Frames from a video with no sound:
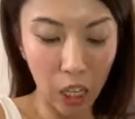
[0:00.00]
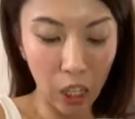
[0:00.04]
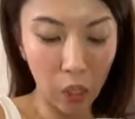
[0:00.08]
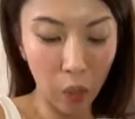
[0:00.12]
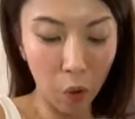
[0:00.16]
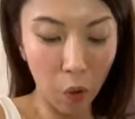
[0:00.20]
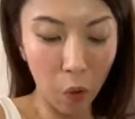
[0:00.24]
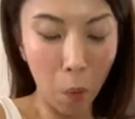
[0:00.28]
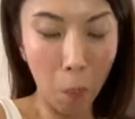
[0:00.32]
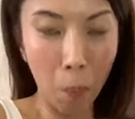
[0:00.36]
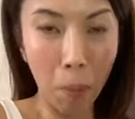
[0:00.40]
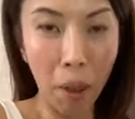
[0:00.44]

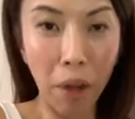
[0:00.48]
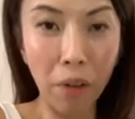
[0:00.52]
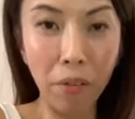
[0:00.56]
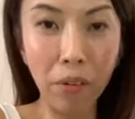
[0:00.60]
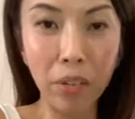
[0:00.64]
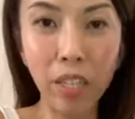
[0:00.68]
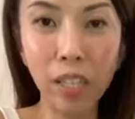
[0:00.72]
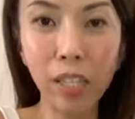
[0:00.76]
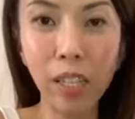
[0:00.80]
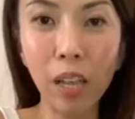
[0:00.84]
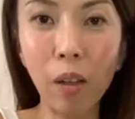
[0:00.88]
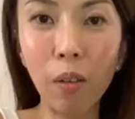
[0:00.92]
So
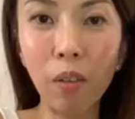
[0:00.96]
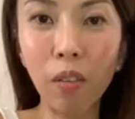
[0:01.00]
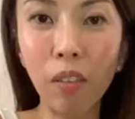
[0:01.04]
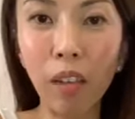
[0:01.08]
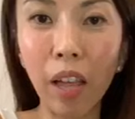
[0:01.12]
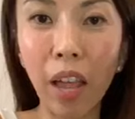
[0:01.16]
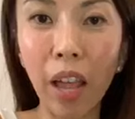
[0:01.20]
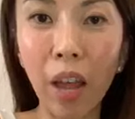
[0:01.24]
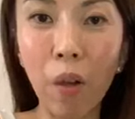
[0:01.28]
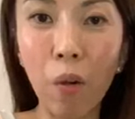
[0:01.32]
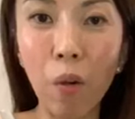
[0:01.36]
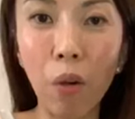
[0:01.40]
parents
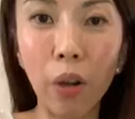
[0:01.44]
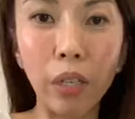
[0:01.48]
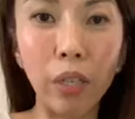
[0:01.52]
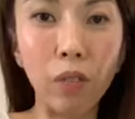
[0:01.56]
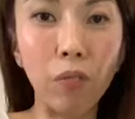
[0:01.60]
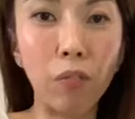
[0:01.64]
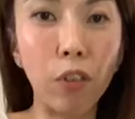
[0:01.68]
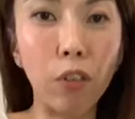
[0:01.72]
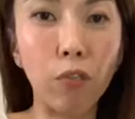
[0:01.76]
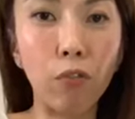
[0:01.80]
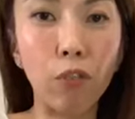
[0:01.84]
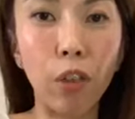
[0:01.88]
out there, or
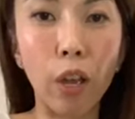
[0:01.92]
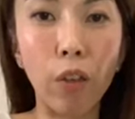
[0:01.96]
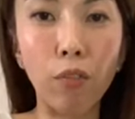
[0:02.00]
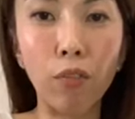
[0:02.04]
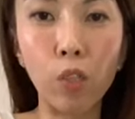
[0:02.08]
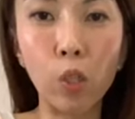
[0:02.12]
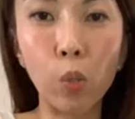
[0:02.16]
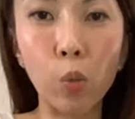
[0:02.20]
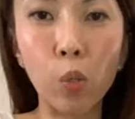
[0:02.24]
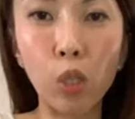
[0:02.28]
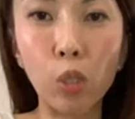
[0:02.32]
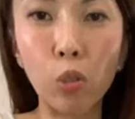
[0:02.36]
even if you
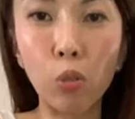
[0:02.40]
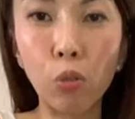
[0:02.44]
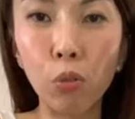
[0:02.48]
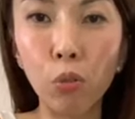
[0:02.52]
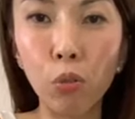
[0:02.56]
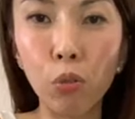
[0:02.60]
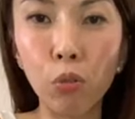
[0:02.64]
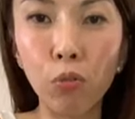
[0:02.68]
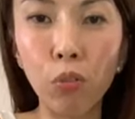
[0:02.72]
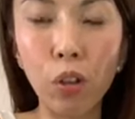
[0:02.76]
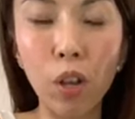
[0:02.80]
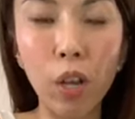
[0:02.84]
have a sweet
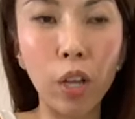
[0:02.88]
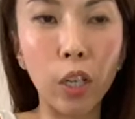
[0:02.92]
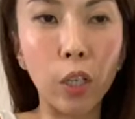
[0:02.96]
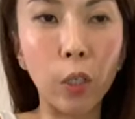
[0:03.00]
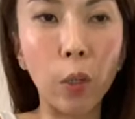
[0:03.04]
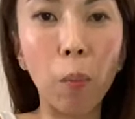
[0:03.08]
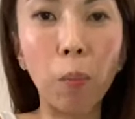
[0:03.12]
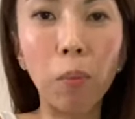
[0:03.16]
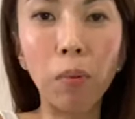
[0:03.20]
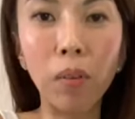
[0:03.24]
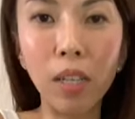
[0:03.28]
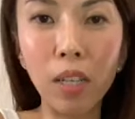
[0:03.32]
tooth,
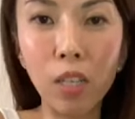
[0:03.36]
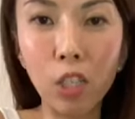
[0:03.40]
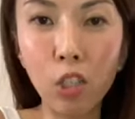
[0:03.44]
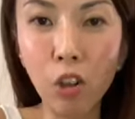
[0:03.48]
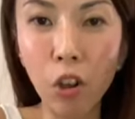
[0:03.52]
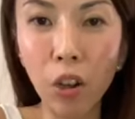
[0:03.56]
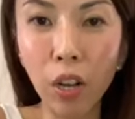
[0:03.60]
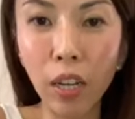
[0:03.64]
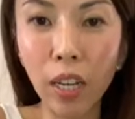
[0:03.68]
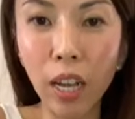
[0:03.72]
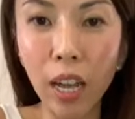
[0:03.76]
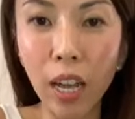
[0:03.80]
you know,
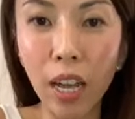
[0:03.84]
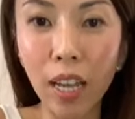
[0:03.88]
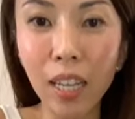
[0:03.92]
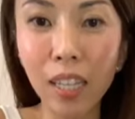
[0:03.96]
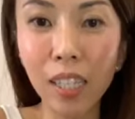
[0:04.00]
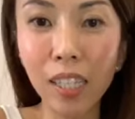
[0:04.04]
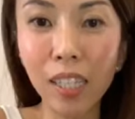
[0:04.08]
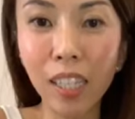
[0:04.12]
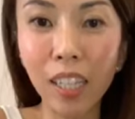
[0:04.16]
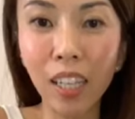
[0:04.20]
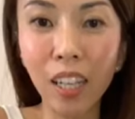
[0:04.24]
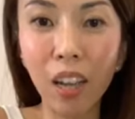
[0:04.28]
please join
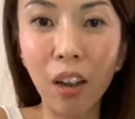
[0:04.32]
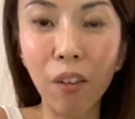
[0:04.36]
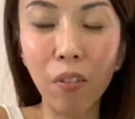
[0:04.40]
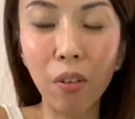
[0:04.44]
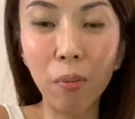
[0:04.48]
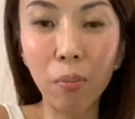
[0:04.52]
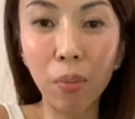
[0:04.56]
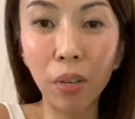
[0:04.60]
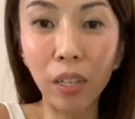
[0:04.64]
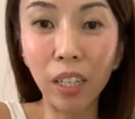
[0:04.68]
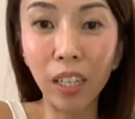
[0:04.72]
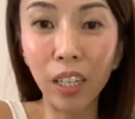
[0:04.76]
us.
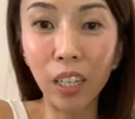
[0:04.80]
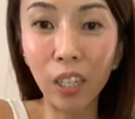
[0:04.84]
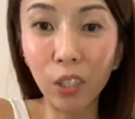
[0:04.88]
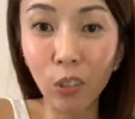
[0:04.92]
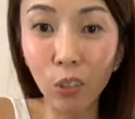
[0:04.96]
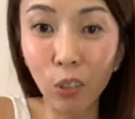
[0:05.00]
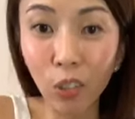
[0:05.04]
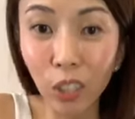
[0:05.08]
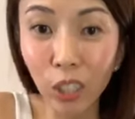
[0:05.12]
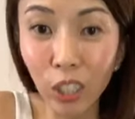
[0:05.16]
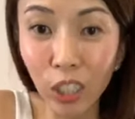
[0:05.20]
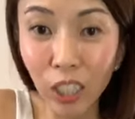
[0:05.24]
Everybody,
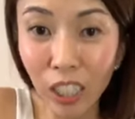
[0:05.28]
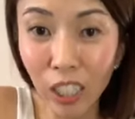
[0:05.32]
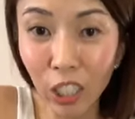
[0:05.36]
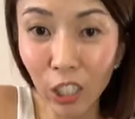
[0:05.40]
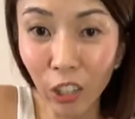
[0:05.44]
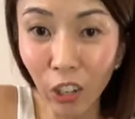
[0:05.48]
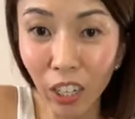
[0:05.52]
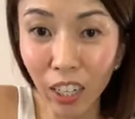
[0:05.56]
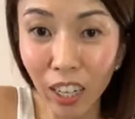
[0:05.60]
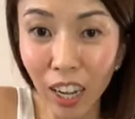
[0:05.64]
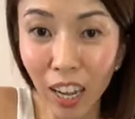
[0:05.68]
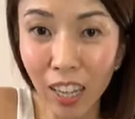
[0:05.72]
you know, could
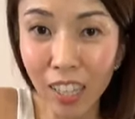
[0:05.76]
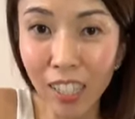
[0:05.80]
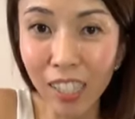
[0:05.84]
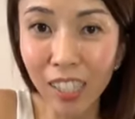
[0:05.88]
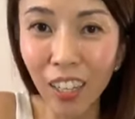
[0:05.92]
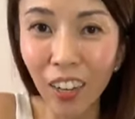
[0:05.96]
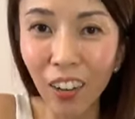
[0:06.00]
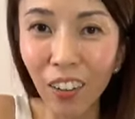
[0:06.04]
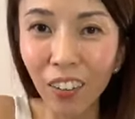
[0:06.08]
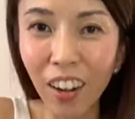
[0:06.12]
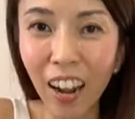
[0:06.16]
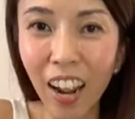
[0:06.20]
just join
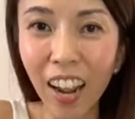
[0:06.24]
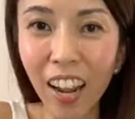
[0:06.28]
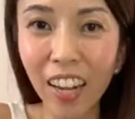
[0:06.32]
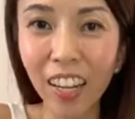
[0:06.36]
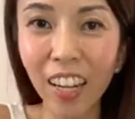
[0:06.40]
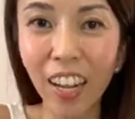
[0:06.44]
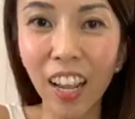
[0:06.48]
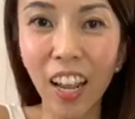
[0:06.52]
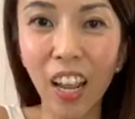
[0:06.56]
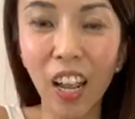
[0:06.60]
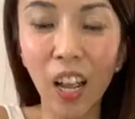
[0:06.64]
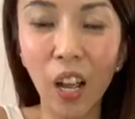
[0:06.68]
us.
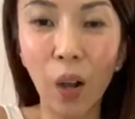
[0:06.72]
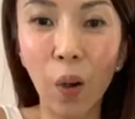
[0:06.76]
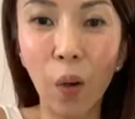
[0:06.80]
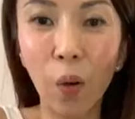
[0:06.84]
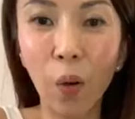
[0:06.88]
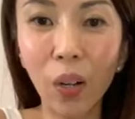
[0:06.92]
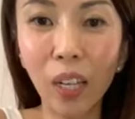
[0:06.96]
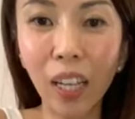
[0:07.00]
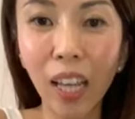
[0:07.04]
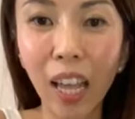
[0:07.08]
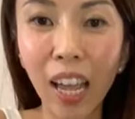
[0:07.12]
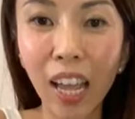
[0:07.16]
Alright?
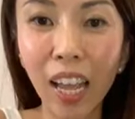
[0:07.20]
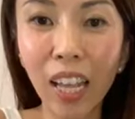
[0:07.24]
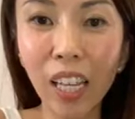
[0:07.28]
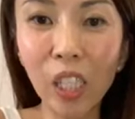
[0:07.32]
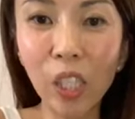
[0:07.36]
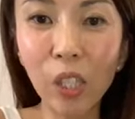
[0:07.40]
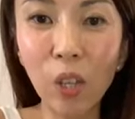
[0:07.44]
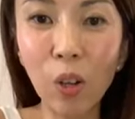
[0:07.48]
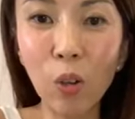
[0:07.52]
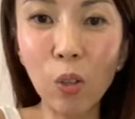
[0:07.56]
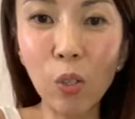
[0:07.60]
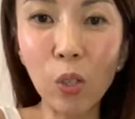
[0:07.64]

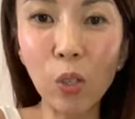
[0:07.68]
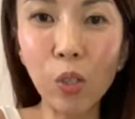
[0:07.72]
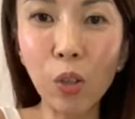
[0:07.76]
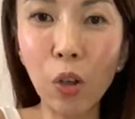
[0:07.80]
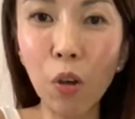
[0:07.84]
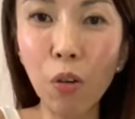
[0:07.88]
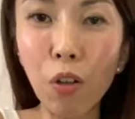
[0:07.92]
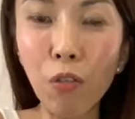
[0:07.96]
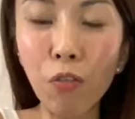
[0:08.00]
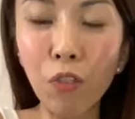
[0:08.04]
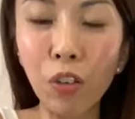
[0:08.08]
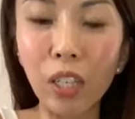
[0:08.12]
Okay, so
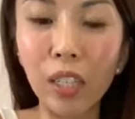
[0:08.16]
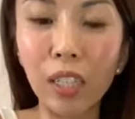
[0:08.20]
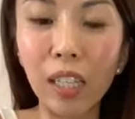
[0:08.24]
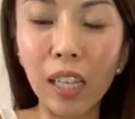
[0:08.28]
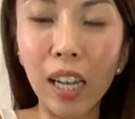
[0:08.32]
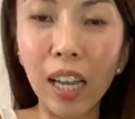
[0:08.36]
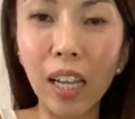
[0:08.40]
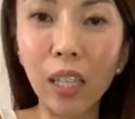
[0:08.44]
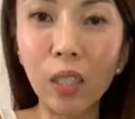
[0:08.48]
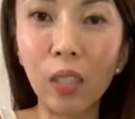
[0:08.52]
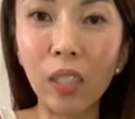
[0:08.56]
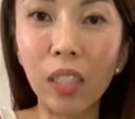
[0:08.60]
sorry for the
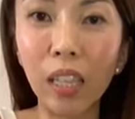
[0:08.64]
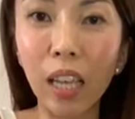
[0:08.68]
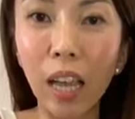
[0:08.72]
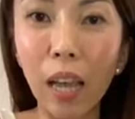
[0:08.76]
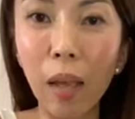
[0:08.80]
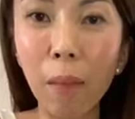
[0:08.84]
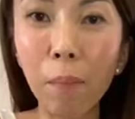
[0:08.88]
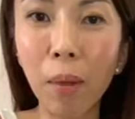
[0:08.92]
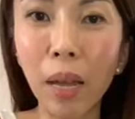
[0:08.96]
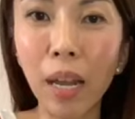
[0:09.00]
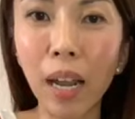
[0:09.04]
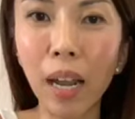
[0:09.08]
delay
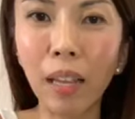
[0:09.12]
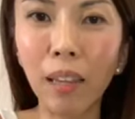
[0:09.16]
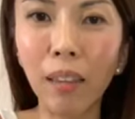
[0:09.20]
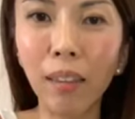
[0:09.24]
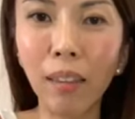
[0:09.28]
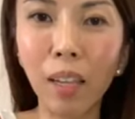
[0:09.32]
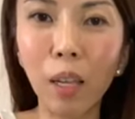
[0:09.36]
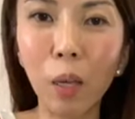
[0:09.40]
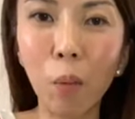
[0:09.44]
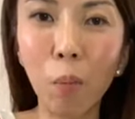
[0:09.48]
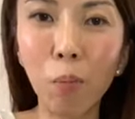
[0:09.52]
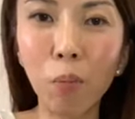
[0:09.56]
today, but I
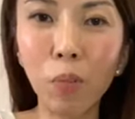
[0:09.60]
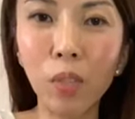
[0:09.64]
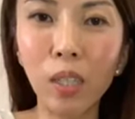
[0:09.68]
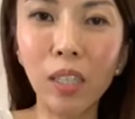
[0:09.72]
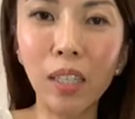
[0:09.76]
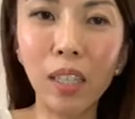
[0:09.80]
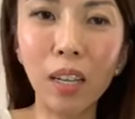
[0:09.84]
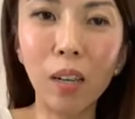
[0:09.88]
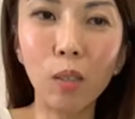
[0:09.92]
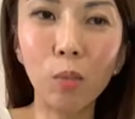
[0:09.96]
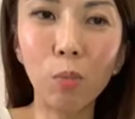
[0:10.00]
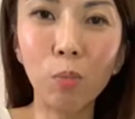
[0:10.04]
think it
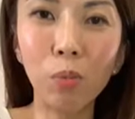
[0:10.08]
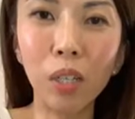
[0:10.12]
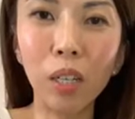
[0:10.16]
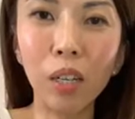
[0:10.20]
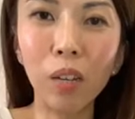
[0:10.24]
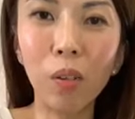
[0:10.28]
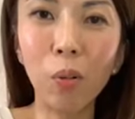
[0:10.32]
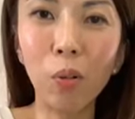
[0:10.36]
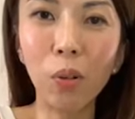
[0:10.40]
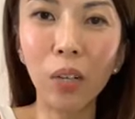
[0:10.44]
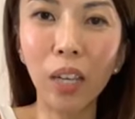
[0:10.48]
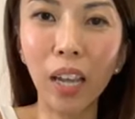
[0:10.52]
turned out
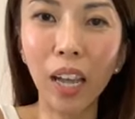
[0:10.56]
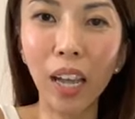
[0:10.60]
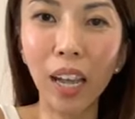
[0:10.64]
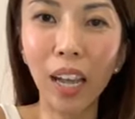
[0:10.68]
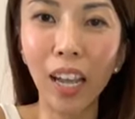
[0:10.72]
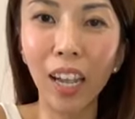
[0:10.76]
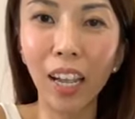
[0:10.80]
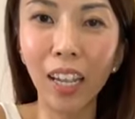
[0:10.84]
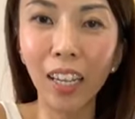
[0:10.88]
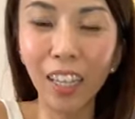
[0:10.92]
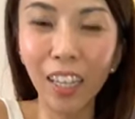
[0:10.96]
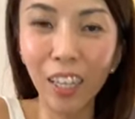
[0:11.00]
pretty
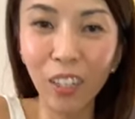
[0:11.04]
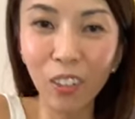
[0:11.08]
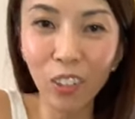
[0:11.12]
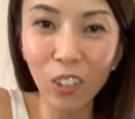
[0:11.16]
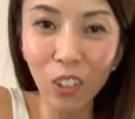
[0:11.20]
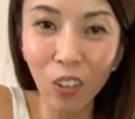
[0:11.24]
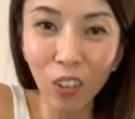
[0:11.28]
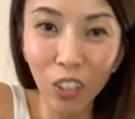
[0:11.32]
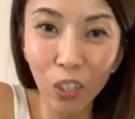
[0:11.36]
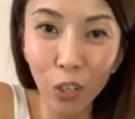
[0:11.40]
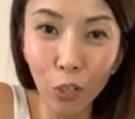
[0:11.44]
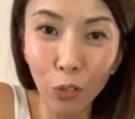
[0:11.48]
okay, you
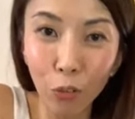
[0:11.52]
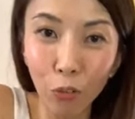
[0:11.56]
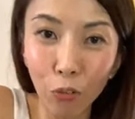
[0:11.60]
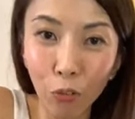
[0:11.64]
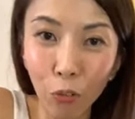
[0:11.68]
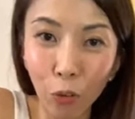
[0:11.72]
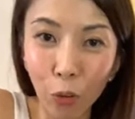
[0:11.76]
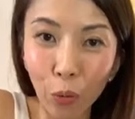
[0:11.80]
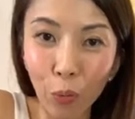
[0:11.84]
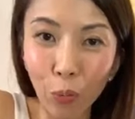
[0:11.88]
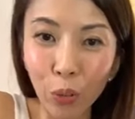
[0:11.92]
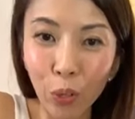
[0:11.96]
know, talking on
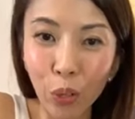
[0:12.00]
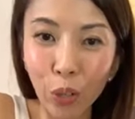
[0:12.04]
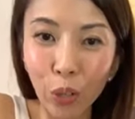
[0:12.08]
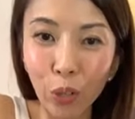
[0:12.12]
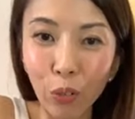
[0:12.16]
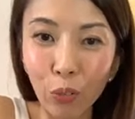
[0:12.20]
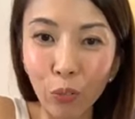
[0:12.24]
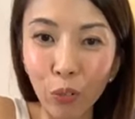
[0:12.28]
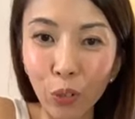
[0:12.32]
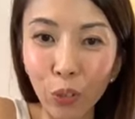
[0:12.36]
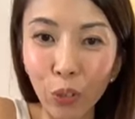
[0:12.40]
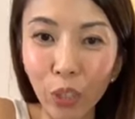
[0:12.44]
the phone with
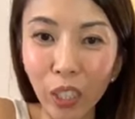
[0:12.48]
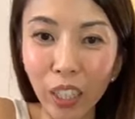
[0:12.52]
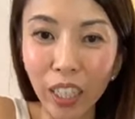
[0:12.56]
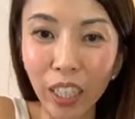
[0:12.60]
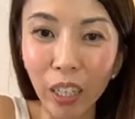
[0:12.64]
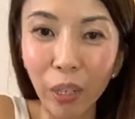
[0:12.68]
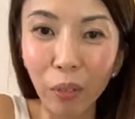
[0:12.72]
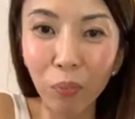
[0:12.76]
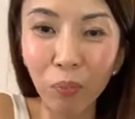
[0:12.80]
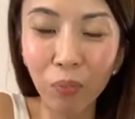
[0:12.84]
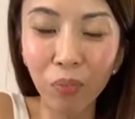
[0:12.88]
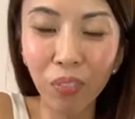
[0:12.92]
all of you
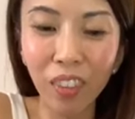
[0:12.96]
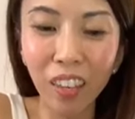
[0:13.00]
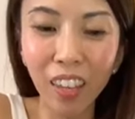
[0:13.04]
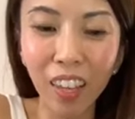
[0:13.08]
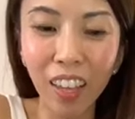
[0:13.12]
here.